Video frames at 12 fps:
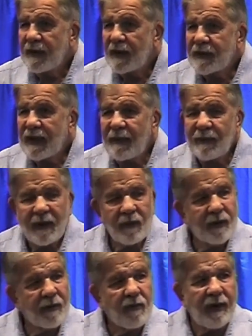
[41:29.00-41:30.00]
The same thing
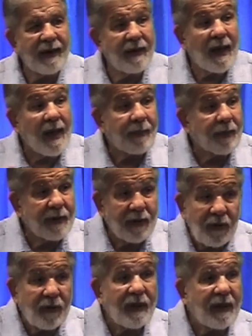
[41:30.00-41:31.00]
with great
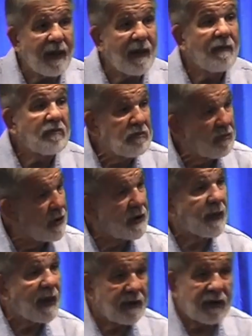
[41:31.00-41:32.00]
opportunity,
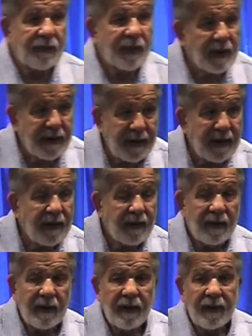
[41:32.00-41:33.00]
responsibility.
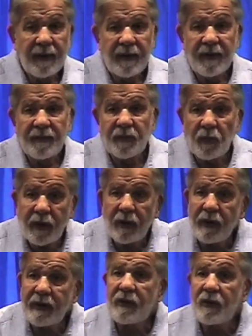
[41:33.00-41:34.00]
What do
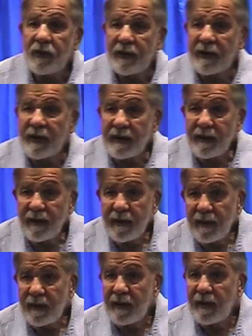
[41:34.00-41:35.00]
we do with it?
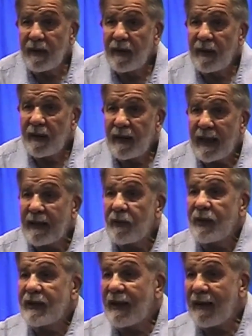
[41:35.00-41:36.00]
How do
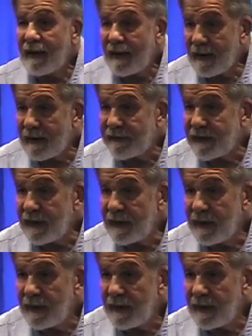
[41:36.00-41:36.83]
we take care of it?